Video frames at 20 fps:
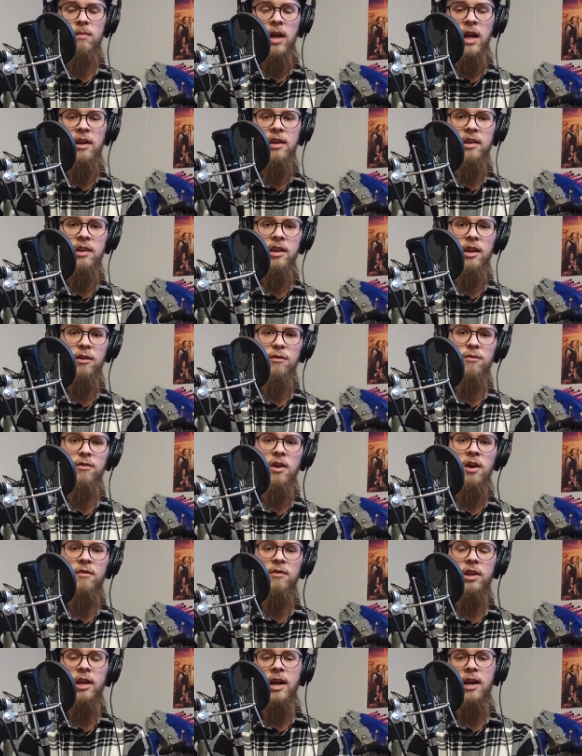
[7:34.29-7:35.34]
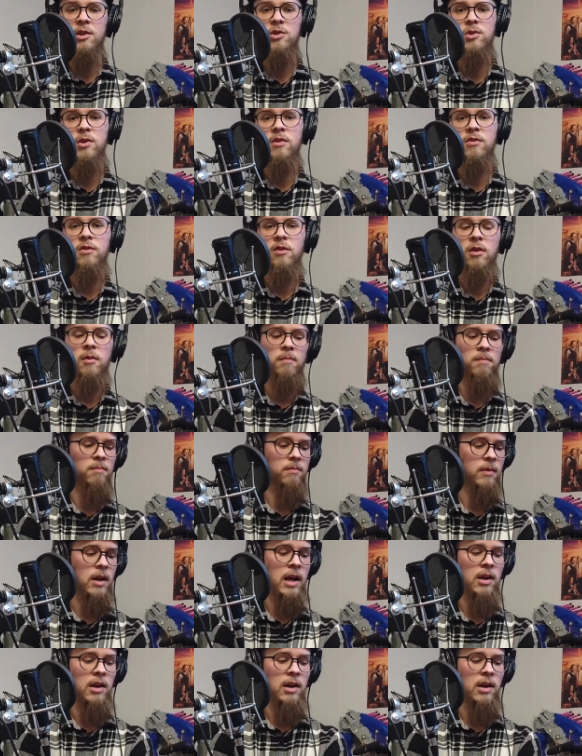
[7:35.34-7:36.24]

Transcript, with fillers: and a GIF of an actress from